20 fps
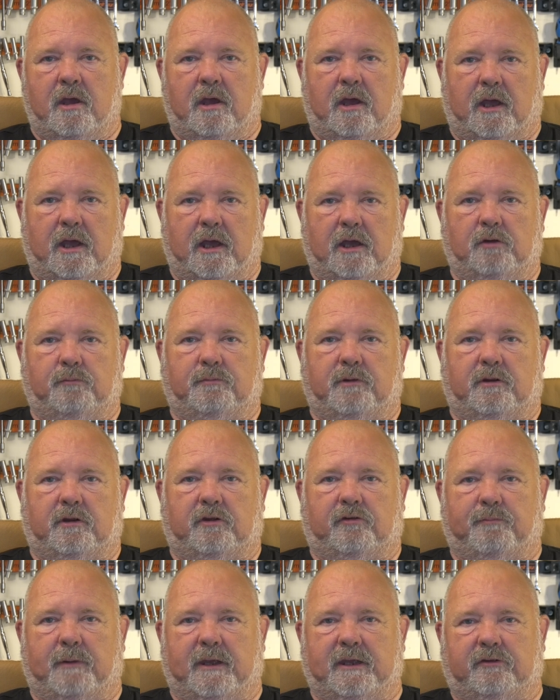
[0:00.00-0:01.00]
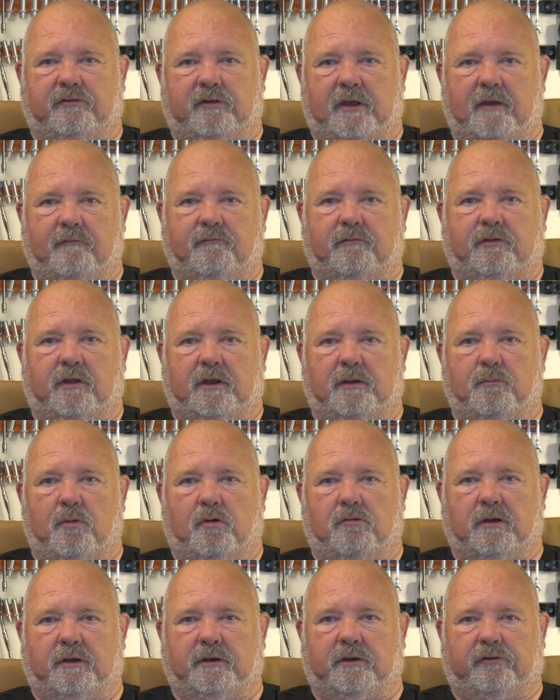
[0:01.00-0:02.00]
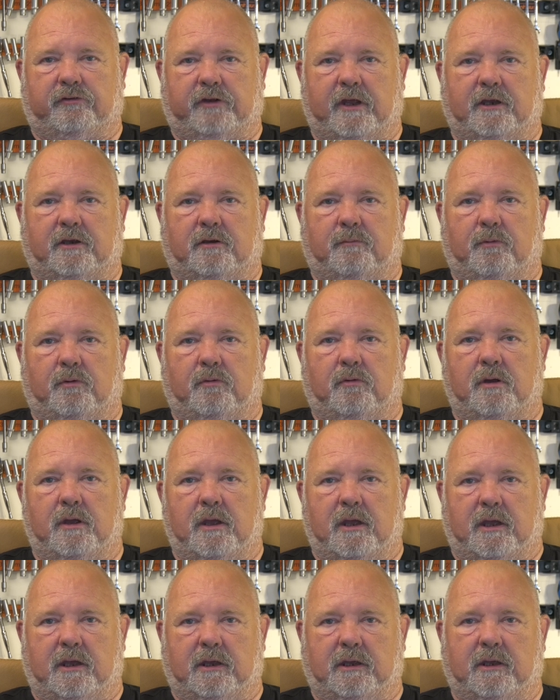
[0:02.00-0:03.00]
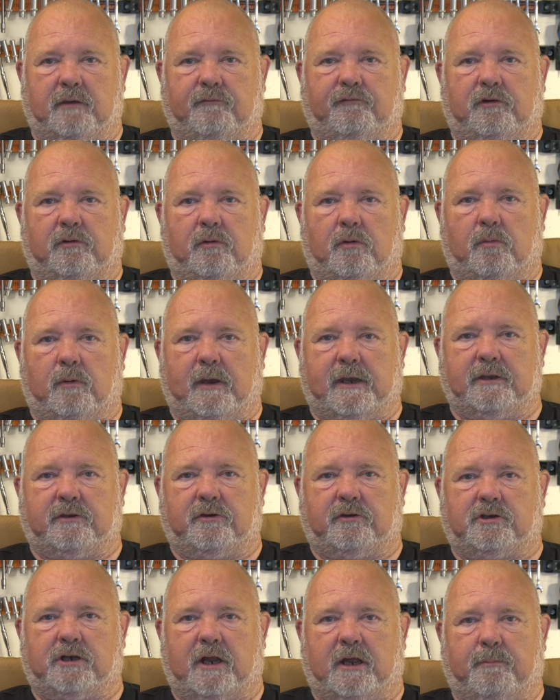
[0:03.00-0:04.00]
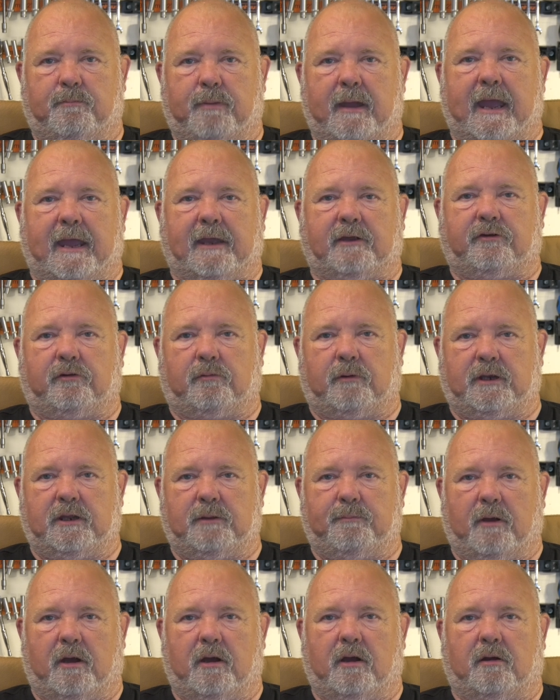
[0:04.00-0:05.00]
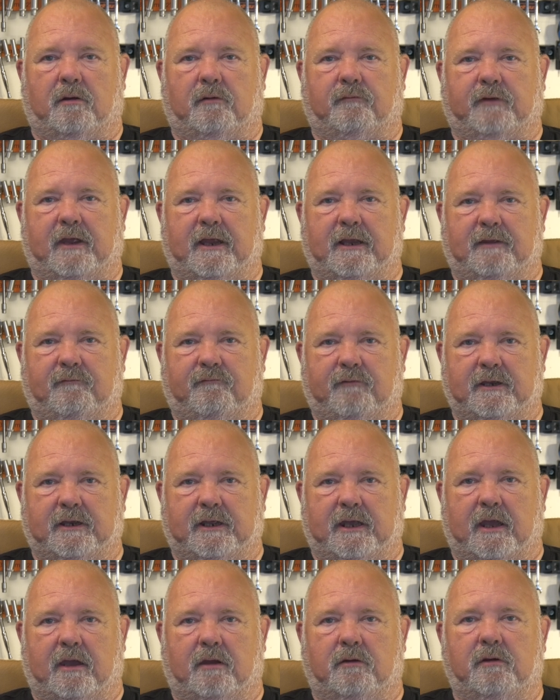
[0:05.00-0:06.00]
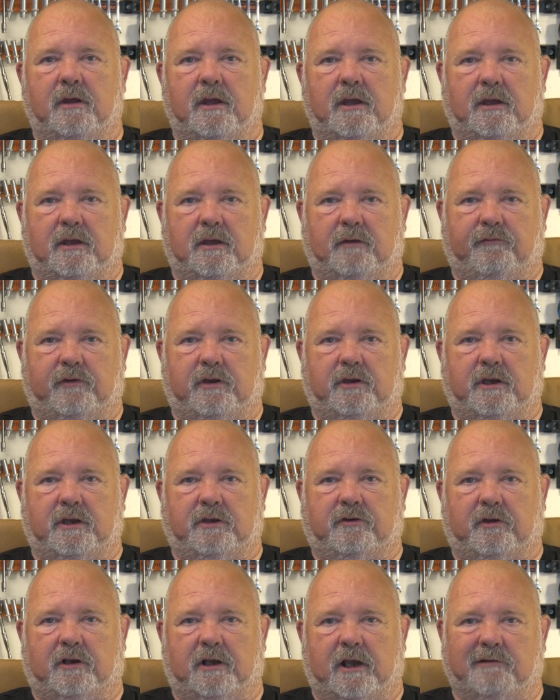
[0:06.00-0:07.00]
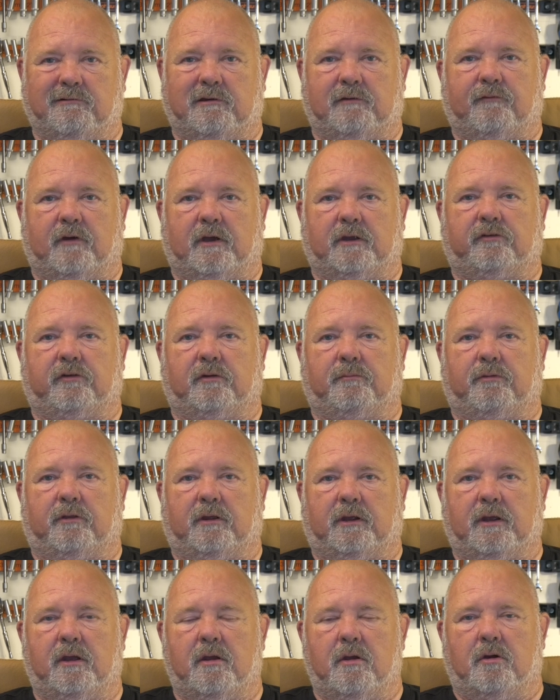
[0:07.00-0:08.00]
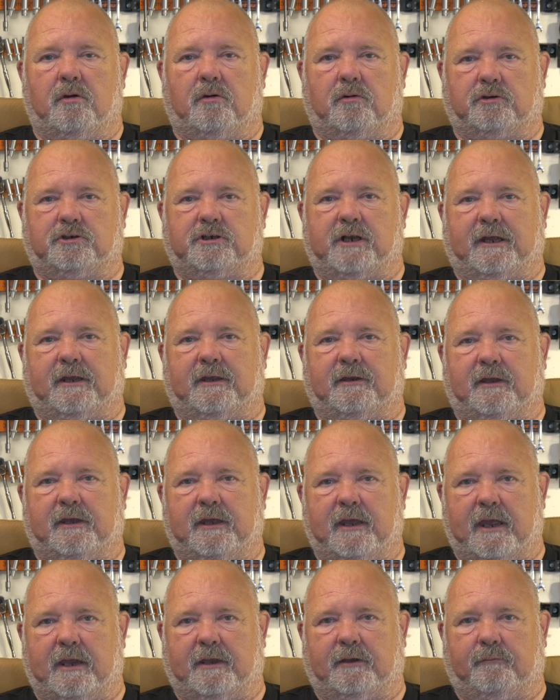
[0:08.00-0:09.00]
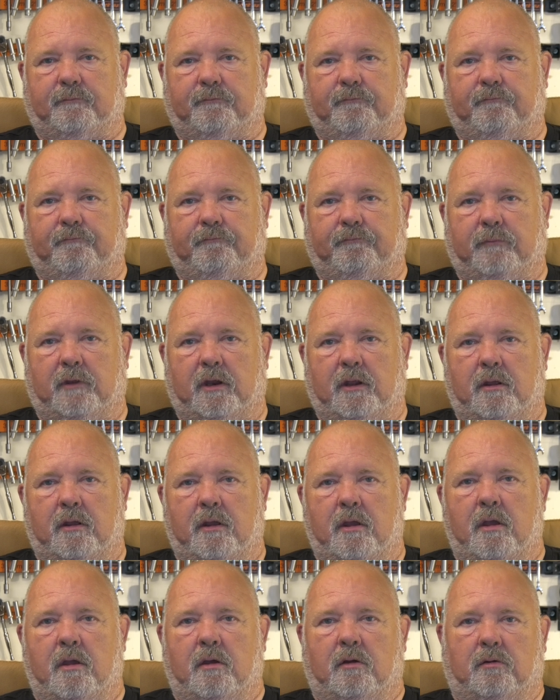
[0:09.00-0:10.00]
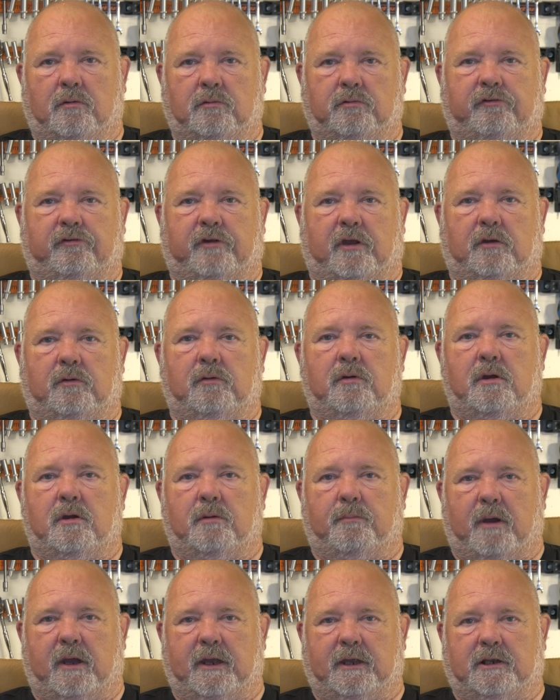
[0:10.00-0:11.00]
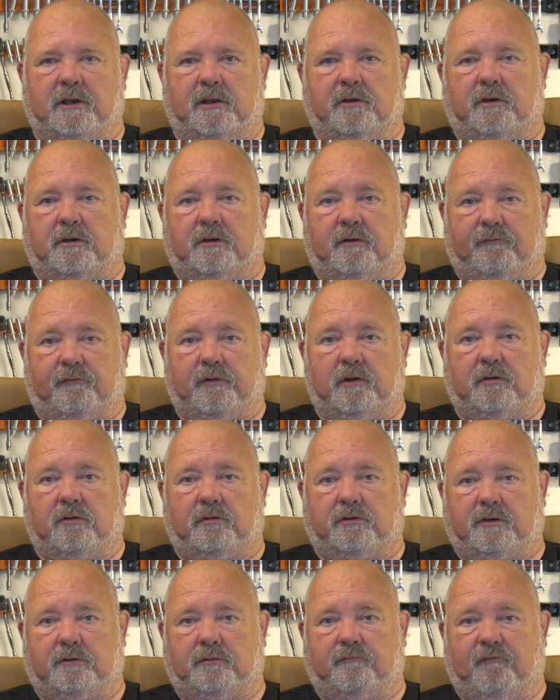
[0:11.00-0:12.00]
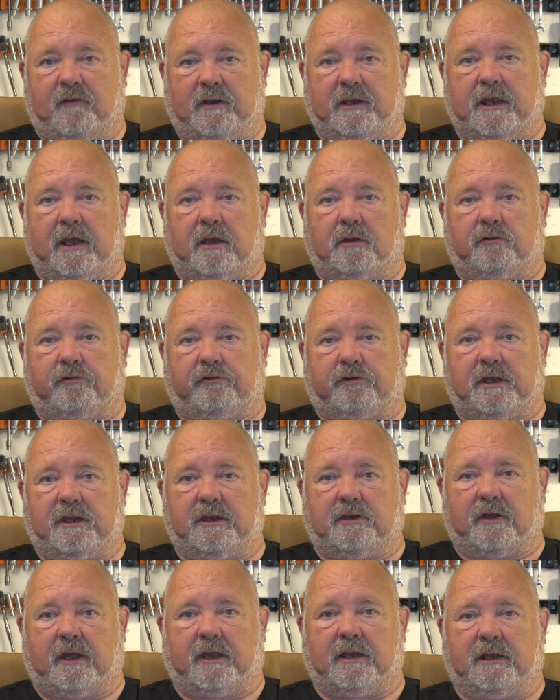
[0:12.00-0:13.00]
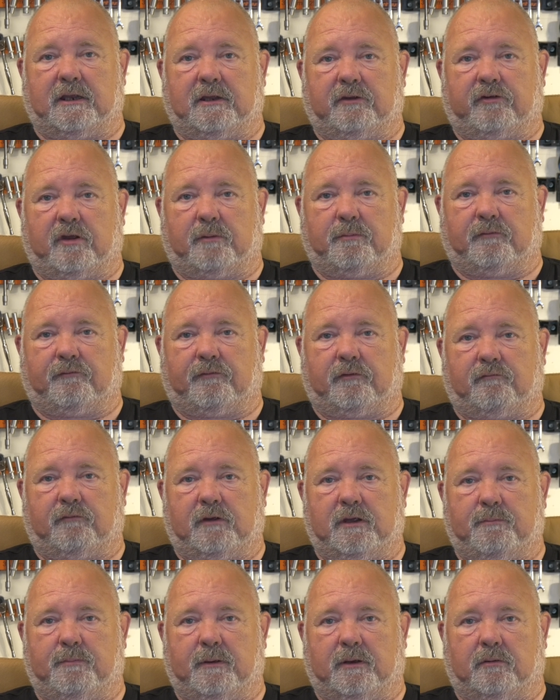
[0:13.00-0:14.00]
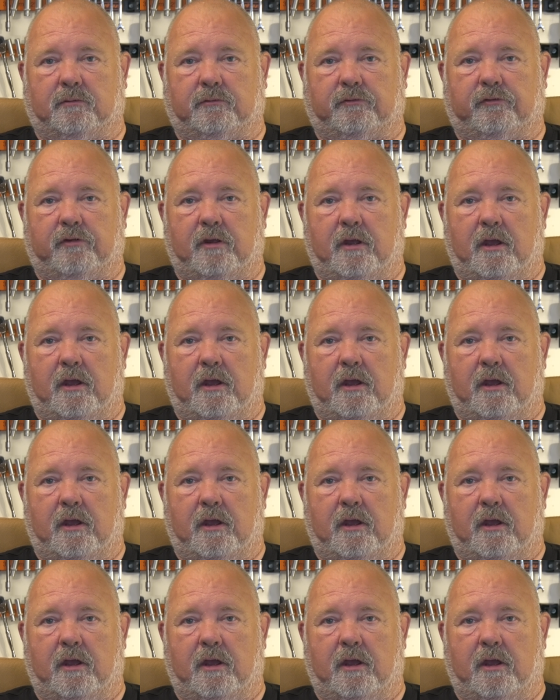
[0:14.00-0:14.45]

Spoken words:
I hope that this makes everything more understandable and gives you a way to check back to any part of any video if you need to clarify something or check it again. Also, by including a few videos detailing some of the rebuilds